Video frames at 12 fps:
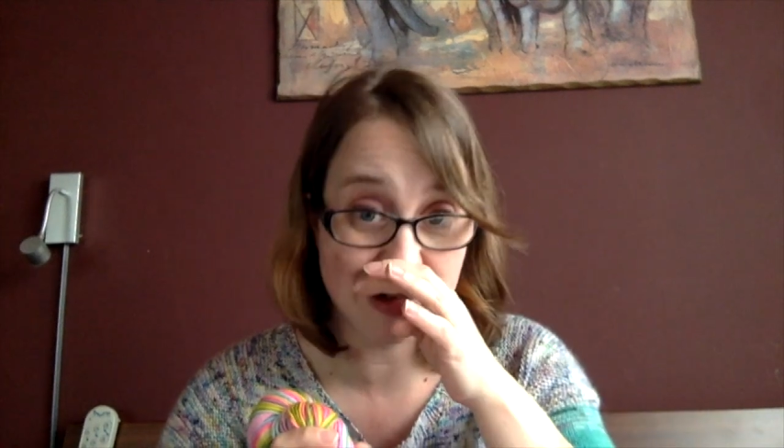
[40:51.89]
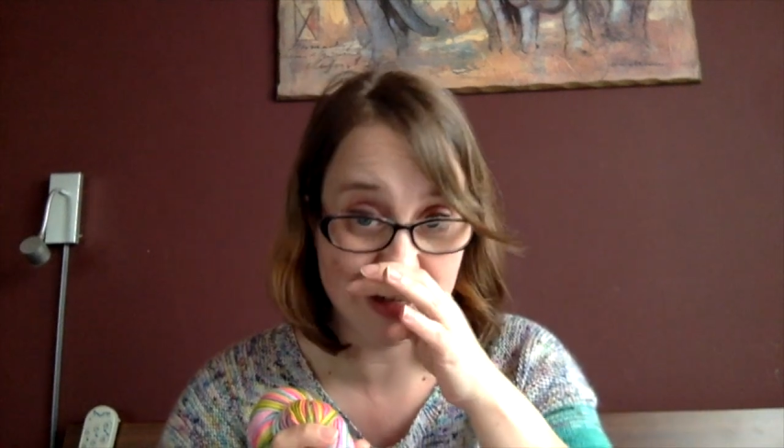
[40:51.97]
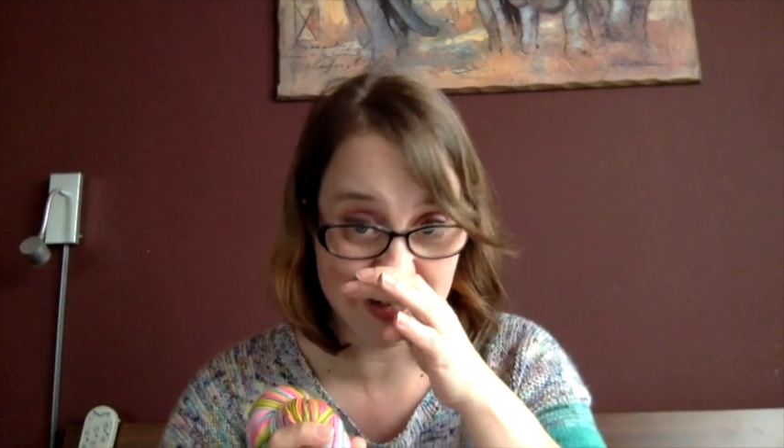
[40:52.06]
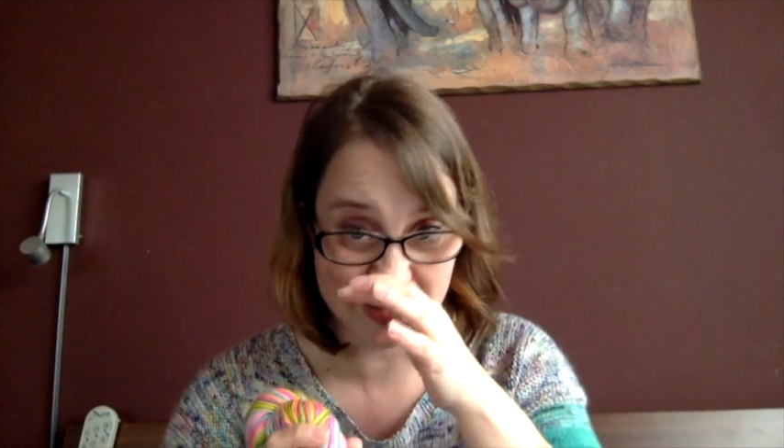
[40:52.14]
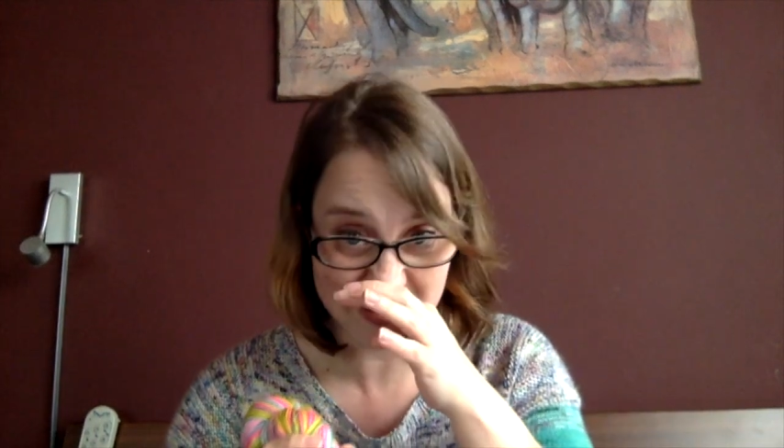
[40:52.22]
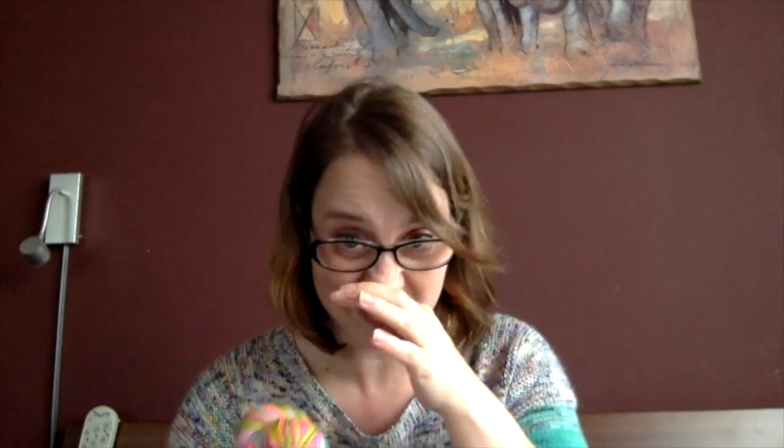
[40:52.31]
my
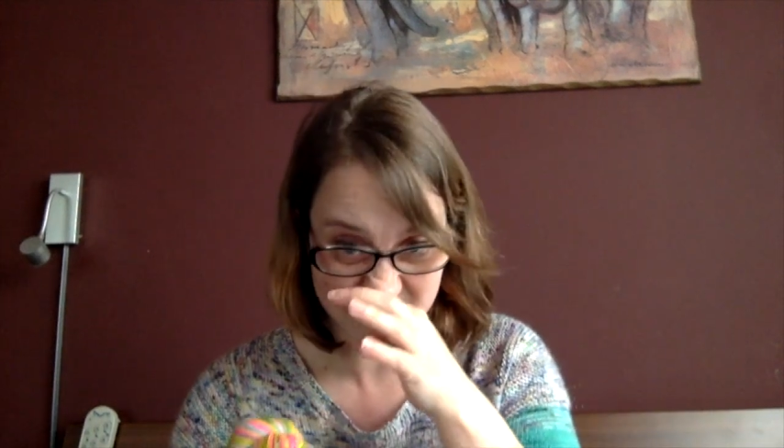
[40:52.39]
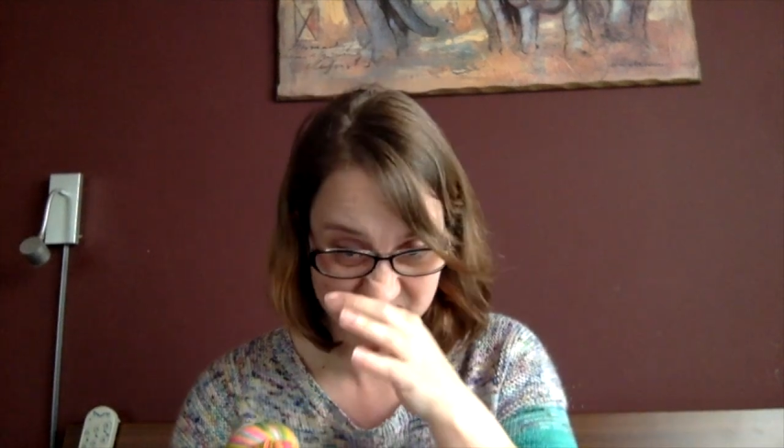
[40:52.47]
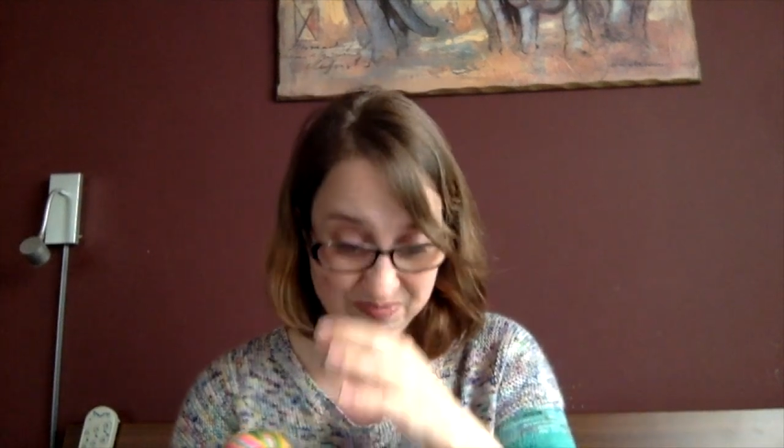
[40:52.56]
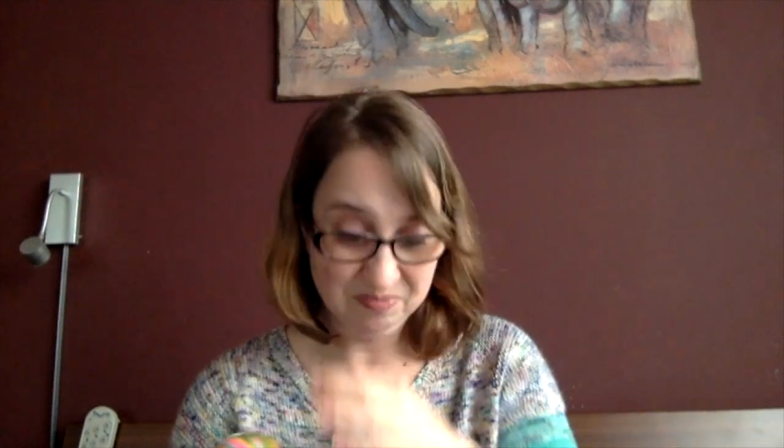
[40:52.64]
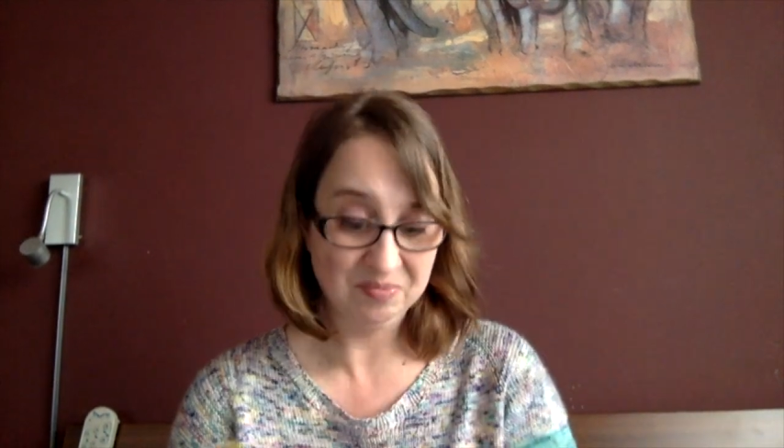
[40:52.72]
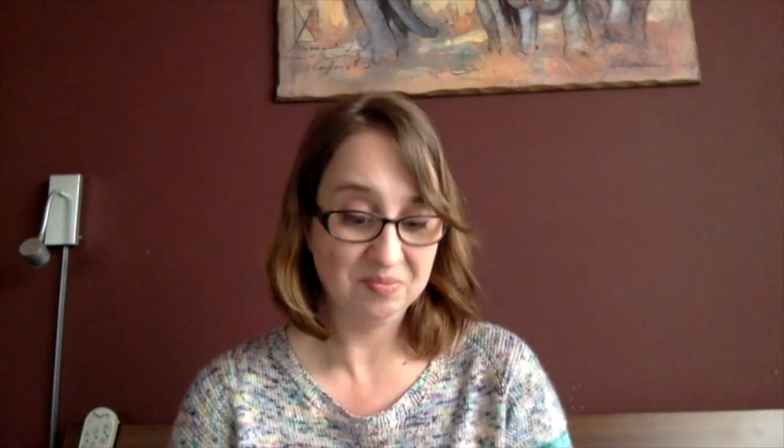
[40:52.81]
list
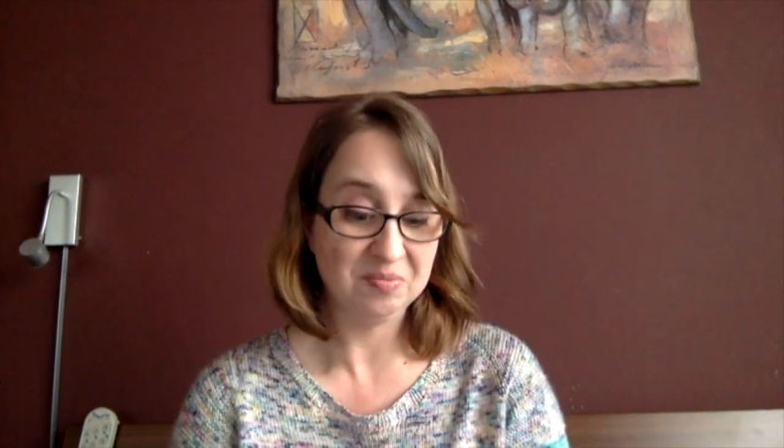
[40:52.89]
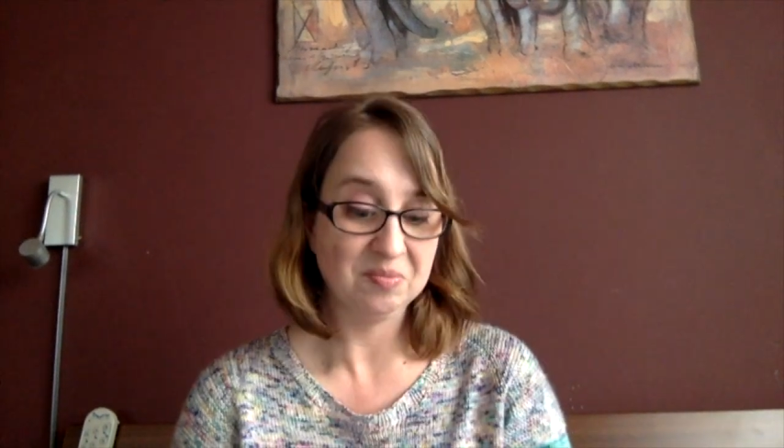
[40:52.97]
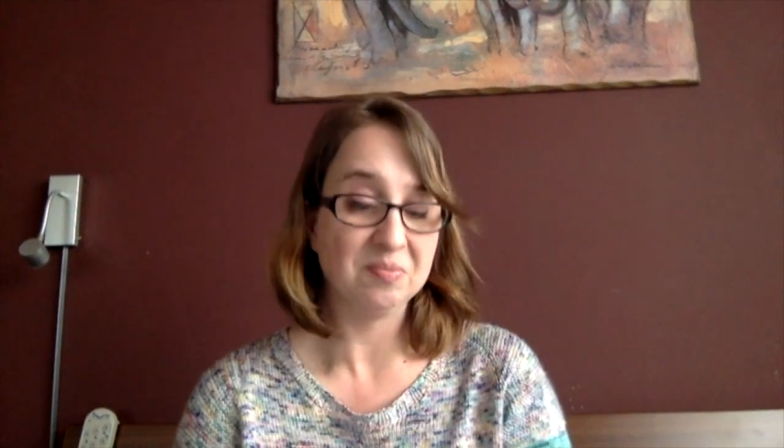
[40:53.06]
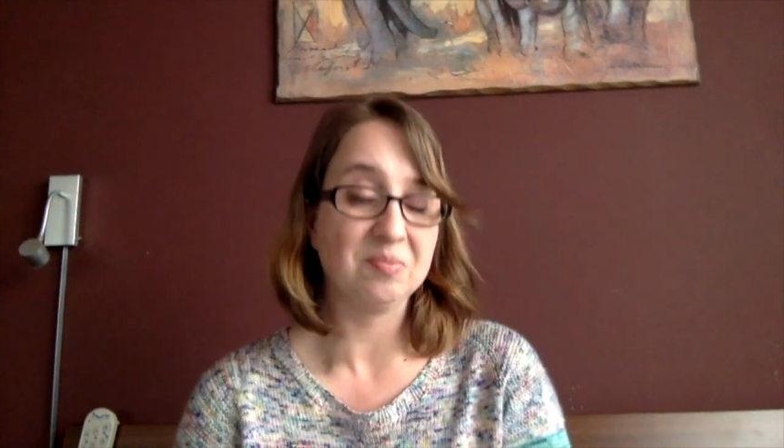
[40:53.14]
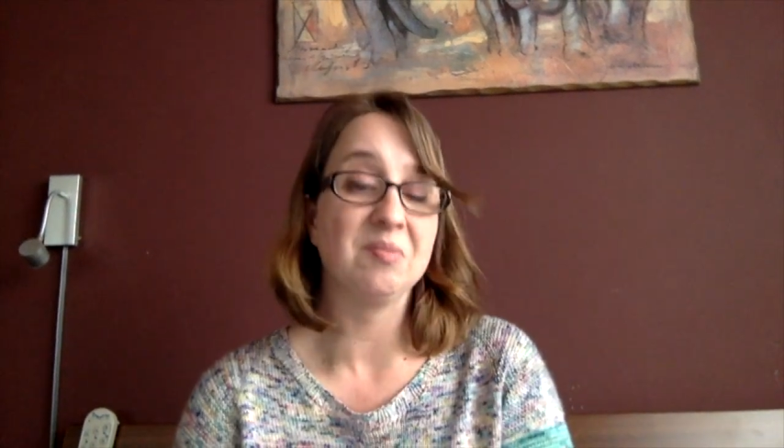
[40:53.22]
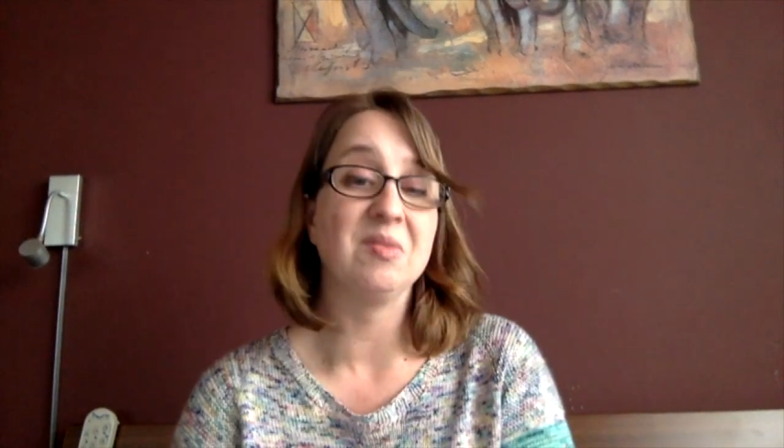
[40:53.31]

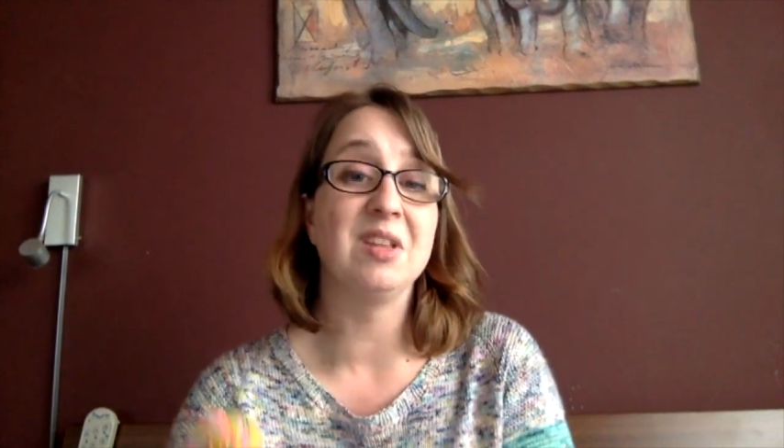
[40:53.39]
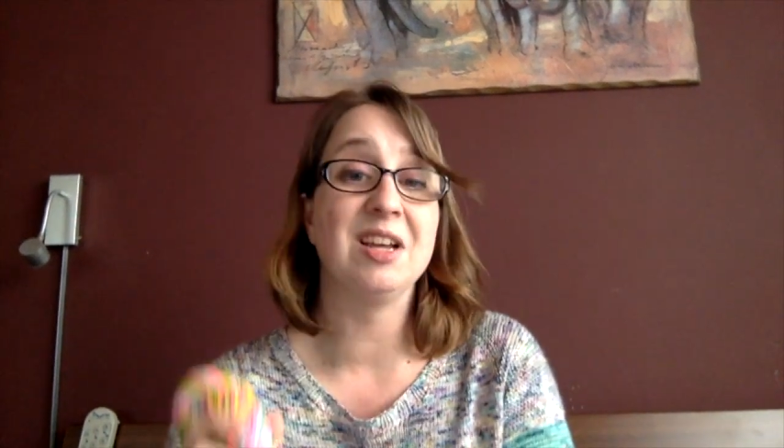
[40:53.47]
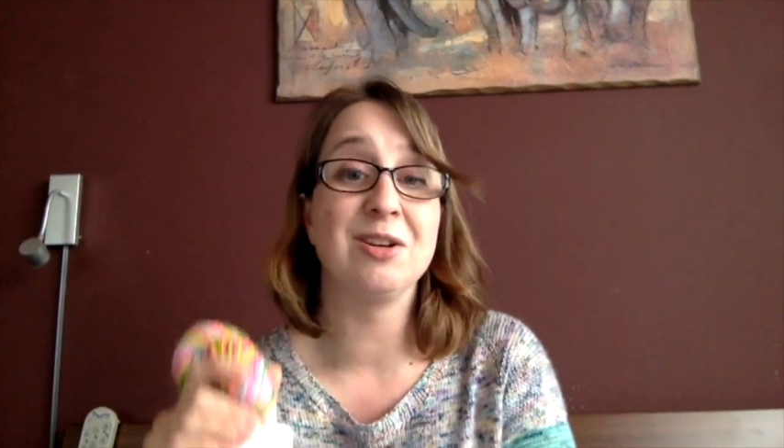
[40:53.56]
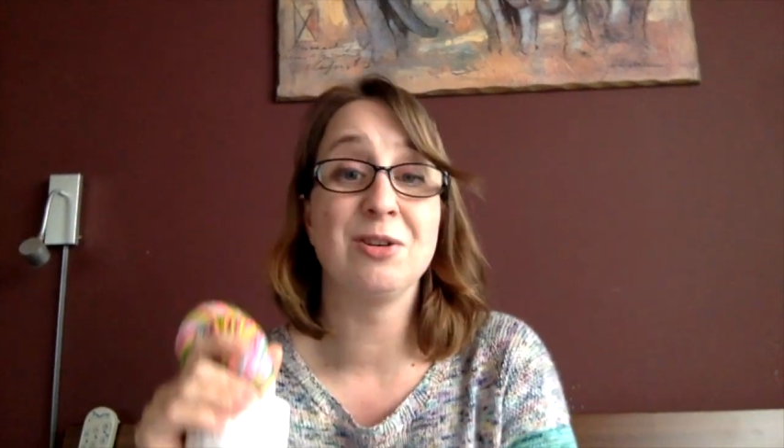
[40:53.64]
that